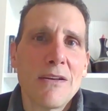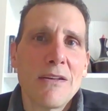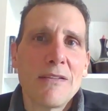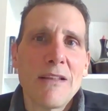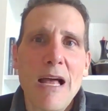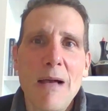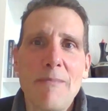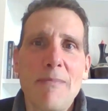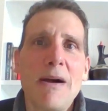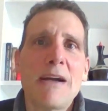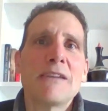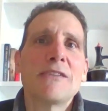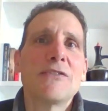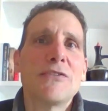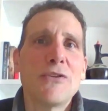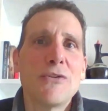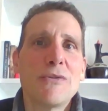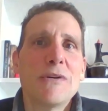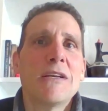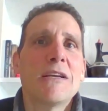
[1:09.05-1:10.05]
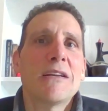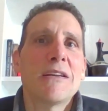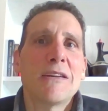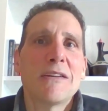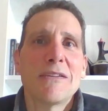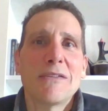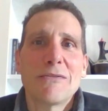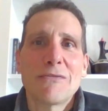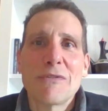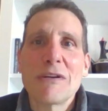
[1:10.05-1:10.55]
not by doing
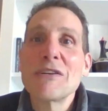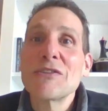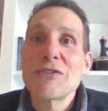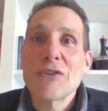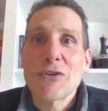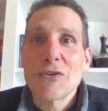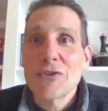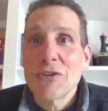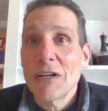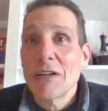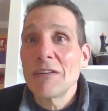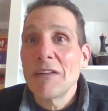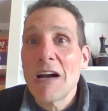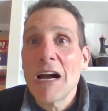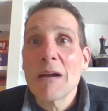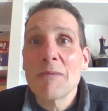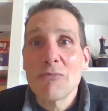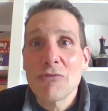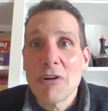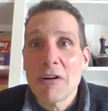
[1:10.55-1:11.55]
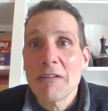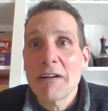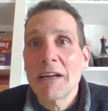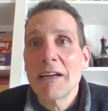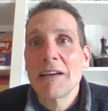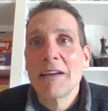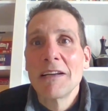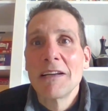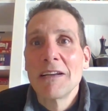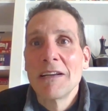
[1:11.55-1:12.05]
research in a
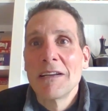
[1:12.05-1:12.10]
library,